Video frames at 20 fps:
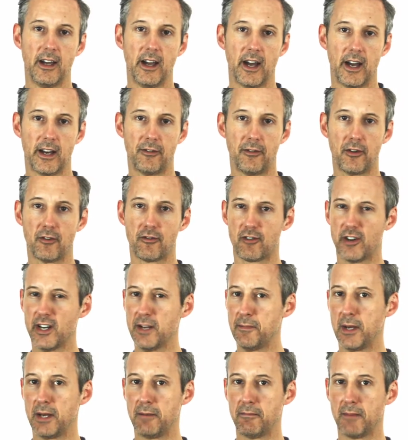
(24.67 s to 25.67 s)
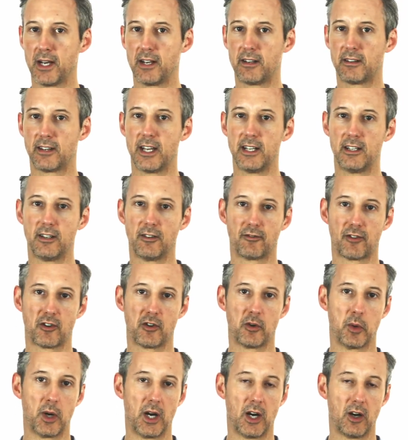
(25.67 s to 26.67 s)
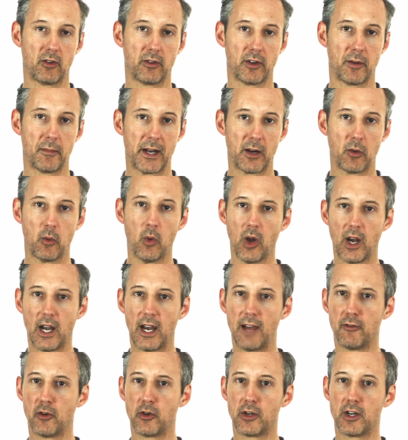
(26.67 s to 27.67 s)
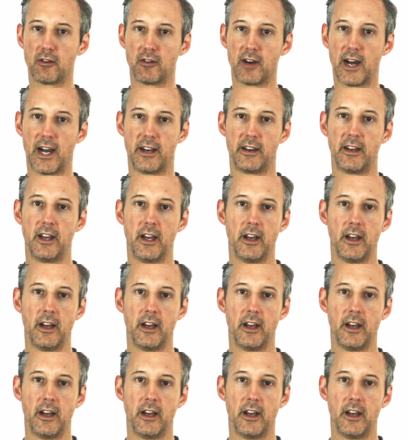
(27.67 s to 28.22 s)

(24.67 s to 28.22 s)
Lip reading: And if you've already been meditating for a while, no matter what level you're at,